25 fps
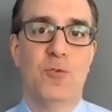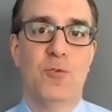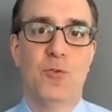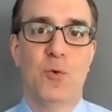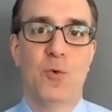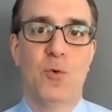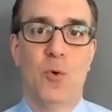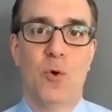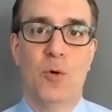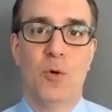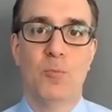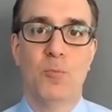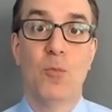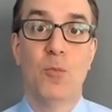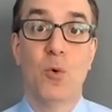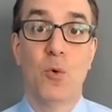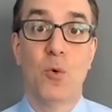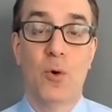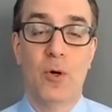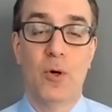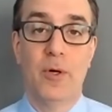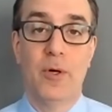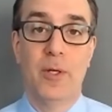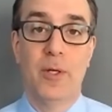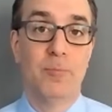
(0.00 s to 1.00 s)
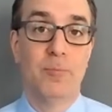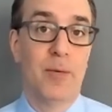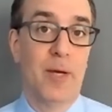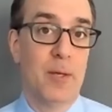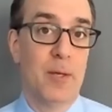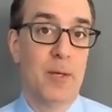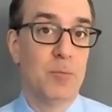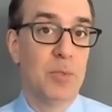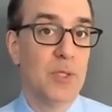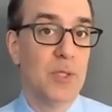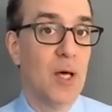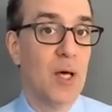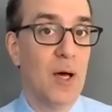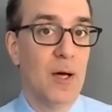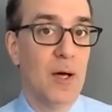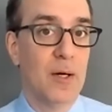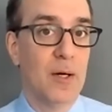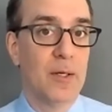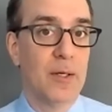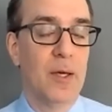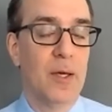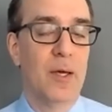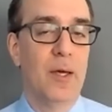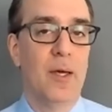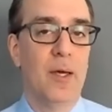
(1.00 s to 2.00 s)
for more in my
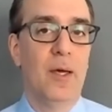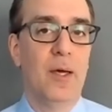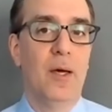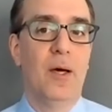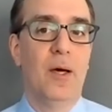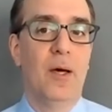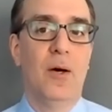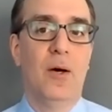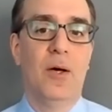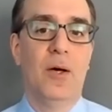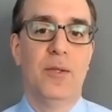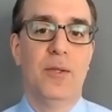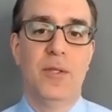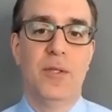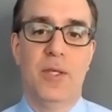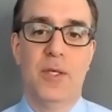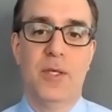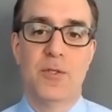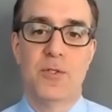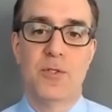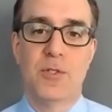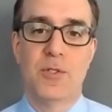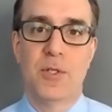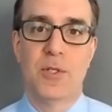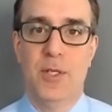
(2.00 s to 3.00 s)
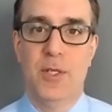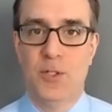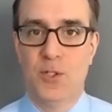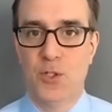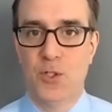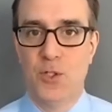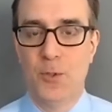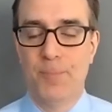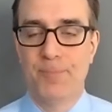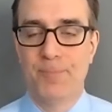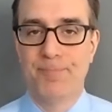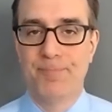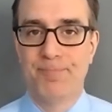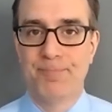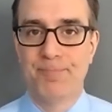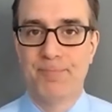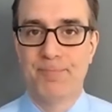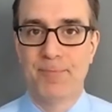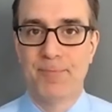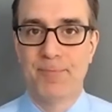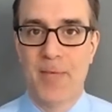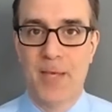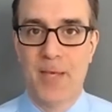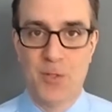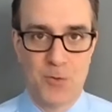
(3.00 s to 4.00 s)
blog on this issue.
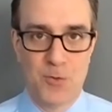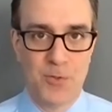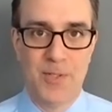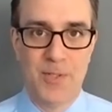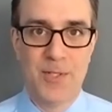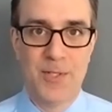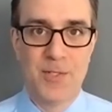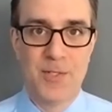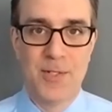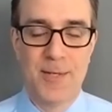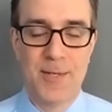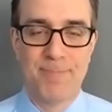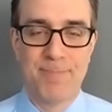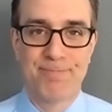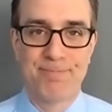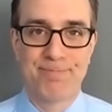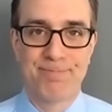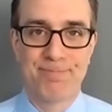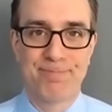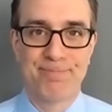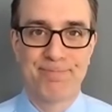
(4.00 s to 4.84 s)
Thanks for listening.